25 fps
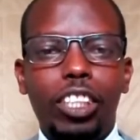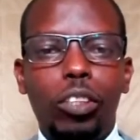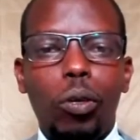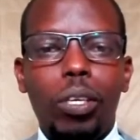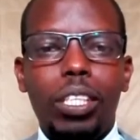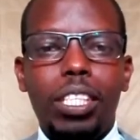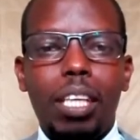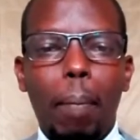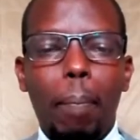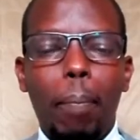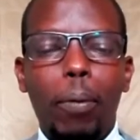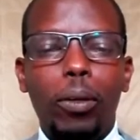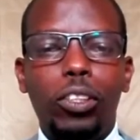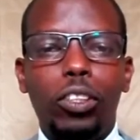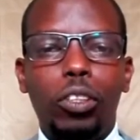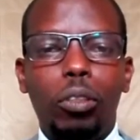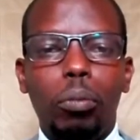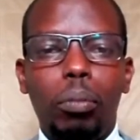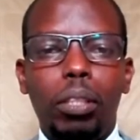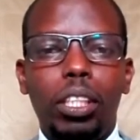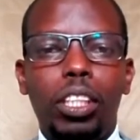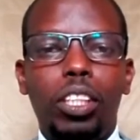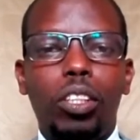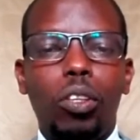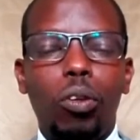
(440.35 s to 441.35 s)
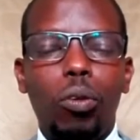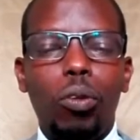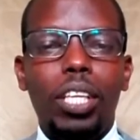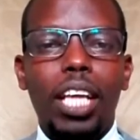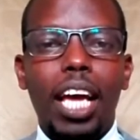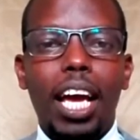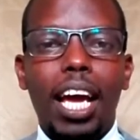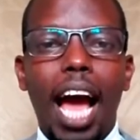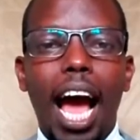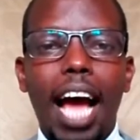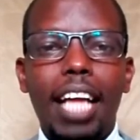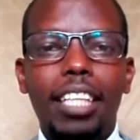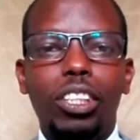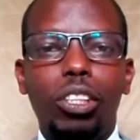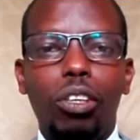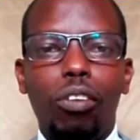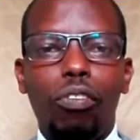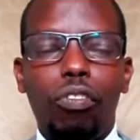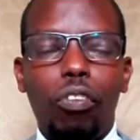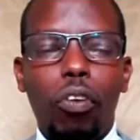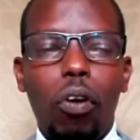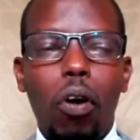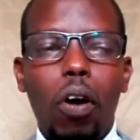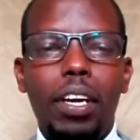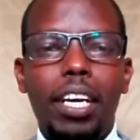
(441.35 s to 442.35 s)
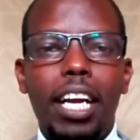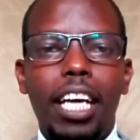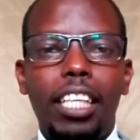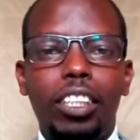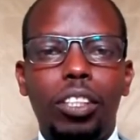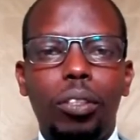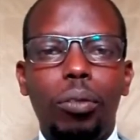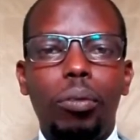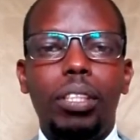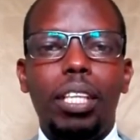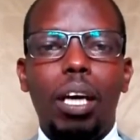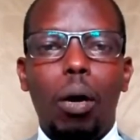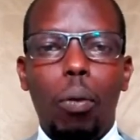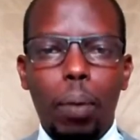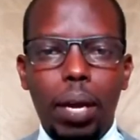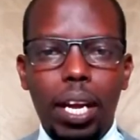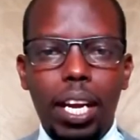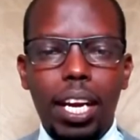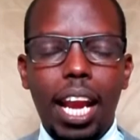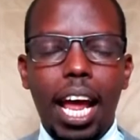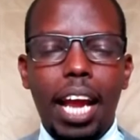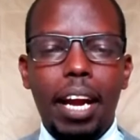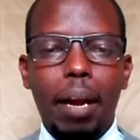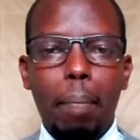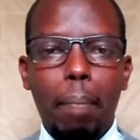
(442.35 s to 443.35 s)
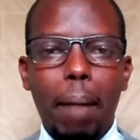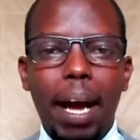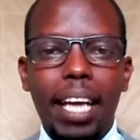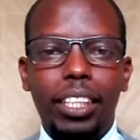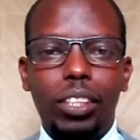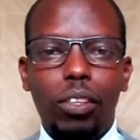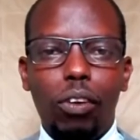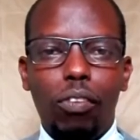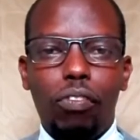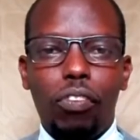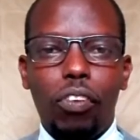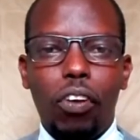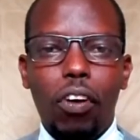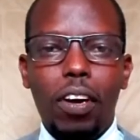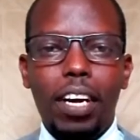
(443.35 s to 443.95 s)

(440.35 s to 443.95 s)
It was supposed to be through the hands of God and through the will and might of